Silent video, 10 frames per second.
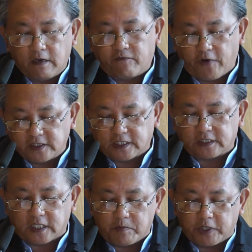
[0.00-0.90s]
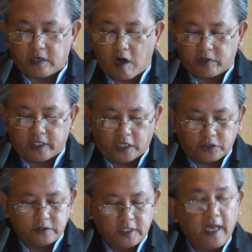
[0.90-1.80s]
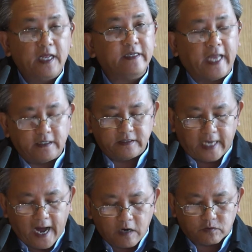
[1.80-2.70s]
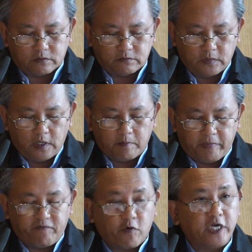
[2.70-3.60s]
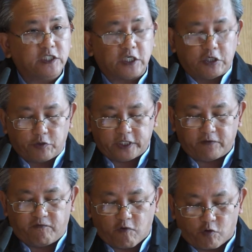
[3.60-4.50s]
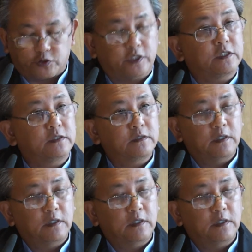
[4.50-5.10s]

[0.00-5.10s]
Francis Xavier congregation, knelt down before the security forces,